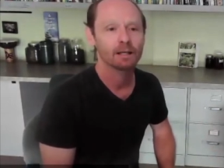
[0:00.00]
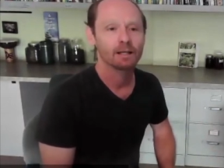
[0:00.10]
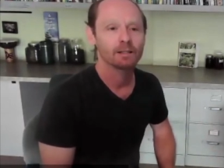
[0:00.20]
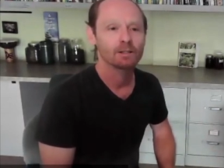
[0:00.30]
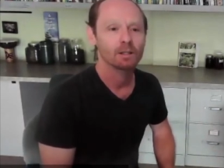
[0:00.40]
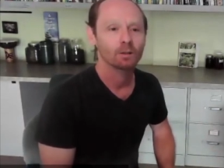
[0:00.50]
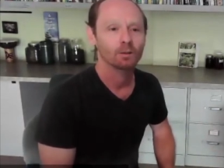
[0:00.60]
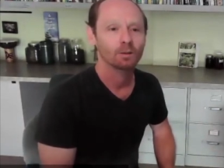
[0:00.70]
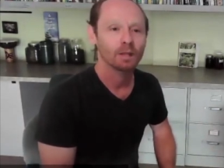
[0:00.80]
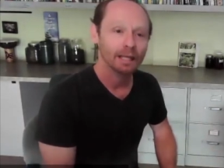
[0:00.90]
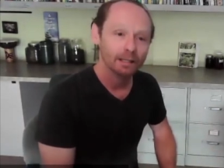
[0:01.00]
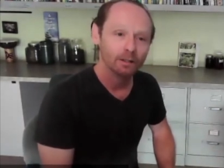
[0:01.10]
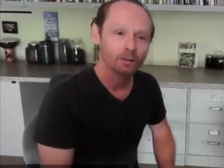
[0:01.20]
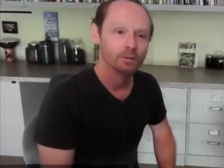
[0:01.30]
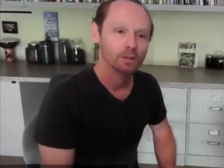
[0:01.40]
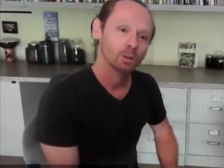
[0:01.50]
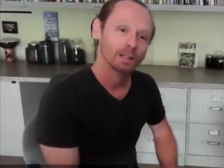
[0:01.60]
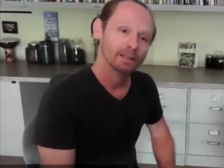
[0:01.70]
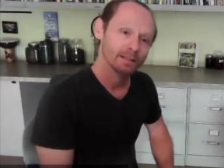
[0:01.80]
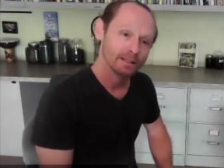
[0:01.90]
So thank you for
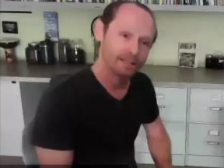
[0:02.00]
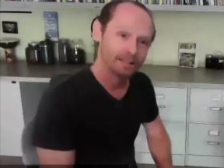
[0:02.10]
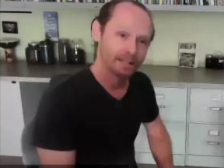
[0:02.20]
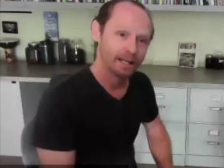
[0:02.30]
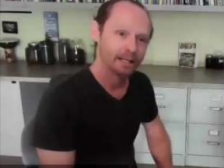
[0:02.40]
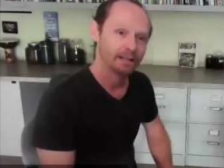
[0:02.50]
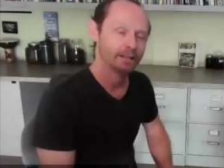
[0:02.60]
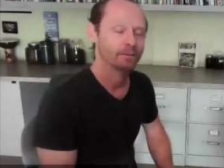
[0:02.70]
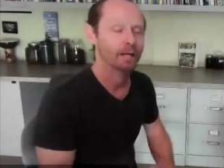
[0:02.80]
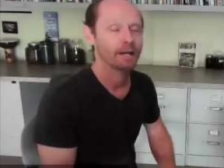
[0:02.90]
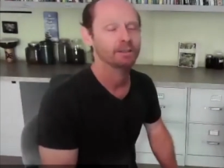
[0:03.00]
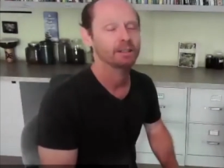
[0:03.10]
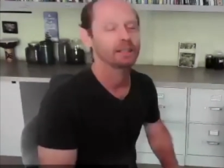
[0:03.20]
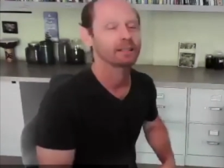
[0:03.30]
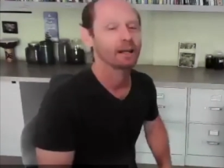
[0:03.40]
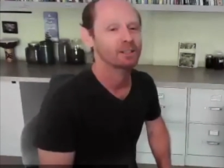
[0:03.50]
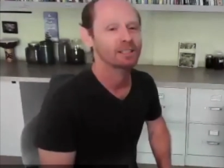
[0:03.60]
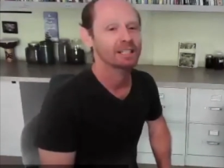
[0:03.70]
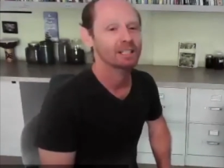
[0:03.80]
joining us today and for having that conversation